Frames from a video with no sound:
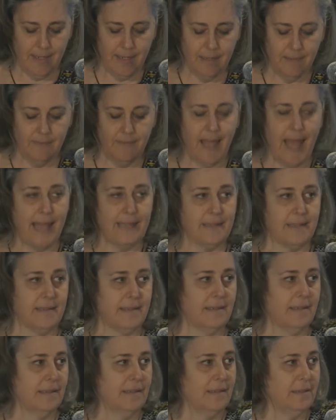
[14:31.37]

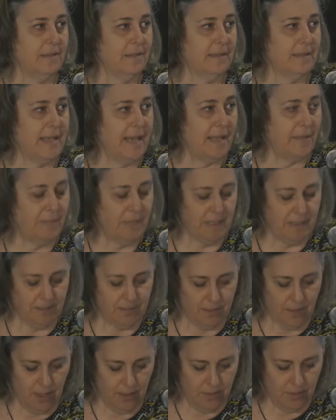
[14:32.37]
That's the $10
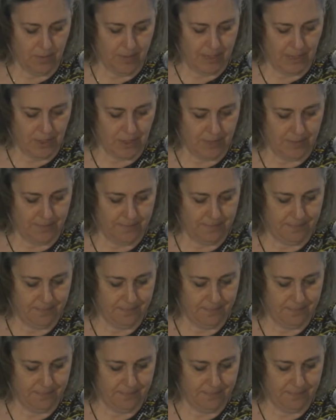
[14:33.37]
million question.